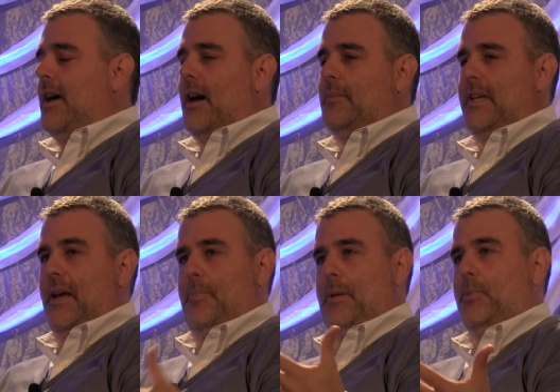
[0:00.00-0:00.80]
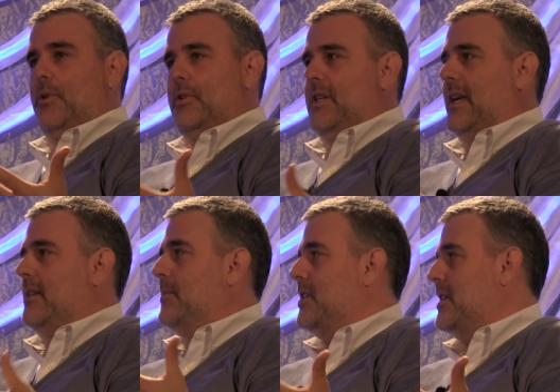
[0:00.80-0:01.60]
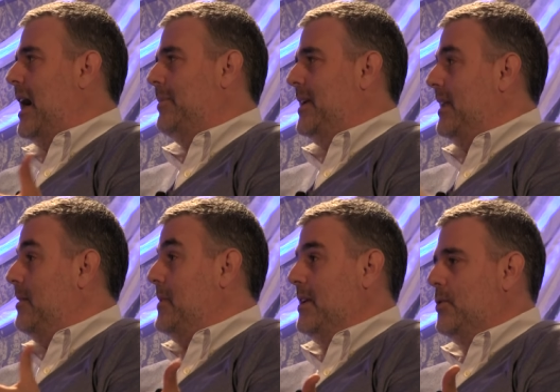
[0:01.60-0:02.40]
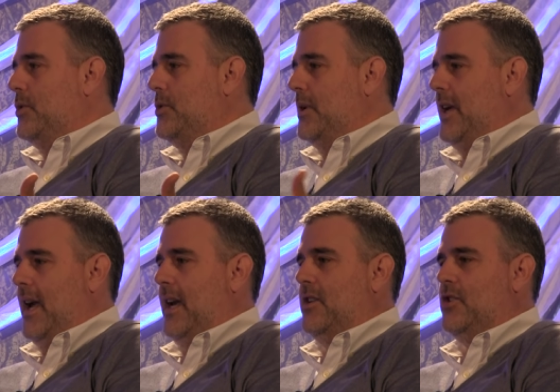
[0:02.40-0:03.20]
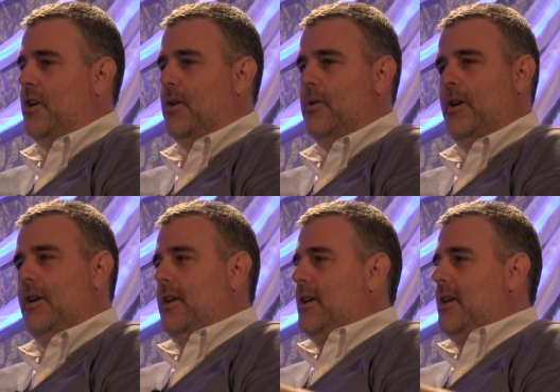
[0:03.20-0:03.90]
um, to get people, to get them to stop, to get them to, to engage. So,